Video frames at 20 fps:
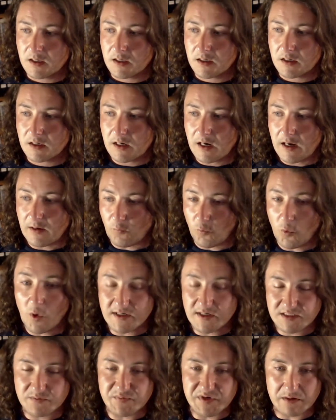I
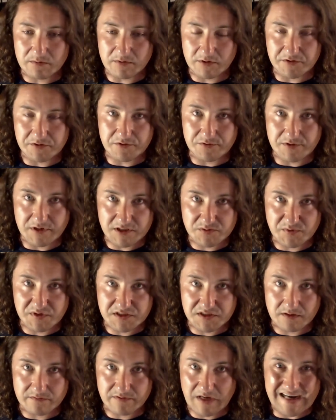want to be able to do things
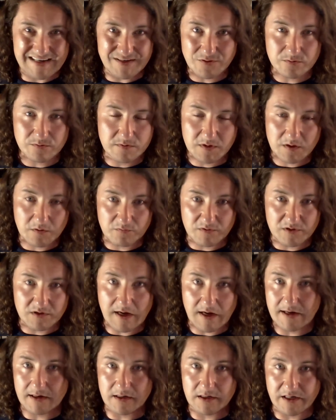myself. I don't want to
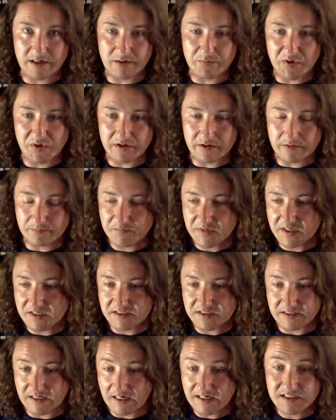rely on anybody.
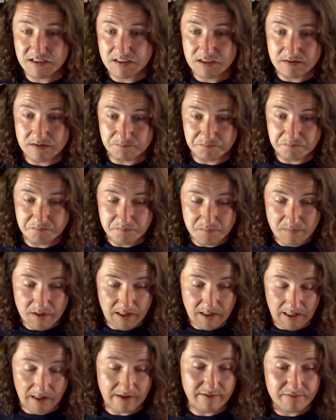It's nice to
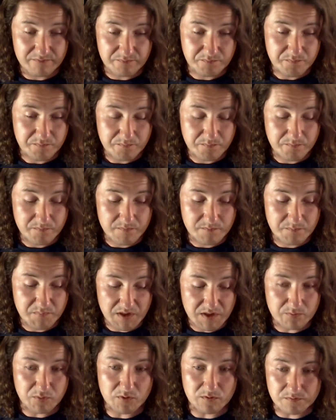have
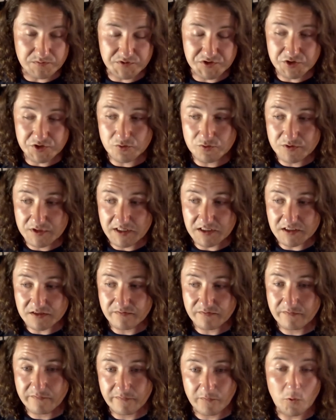people do things
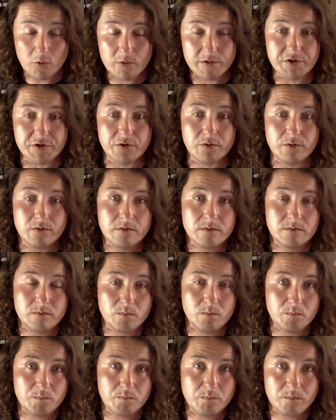for you
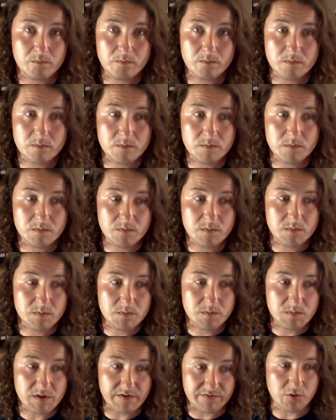
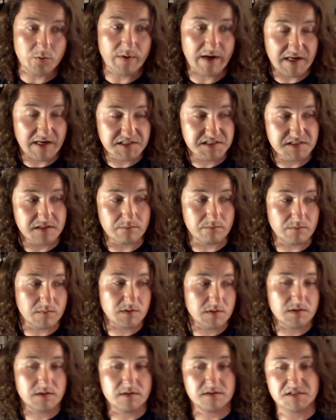if you ask them.
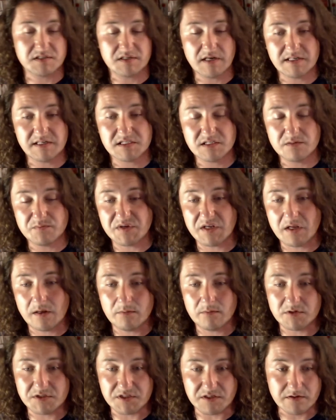It's nice to be
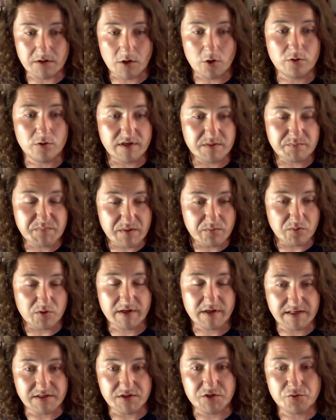able to know that people
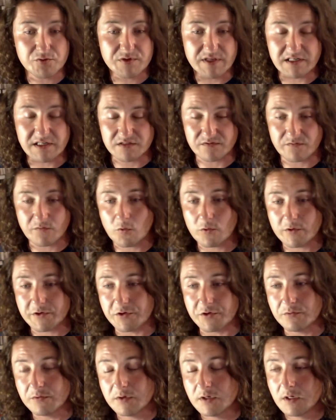can do things for you.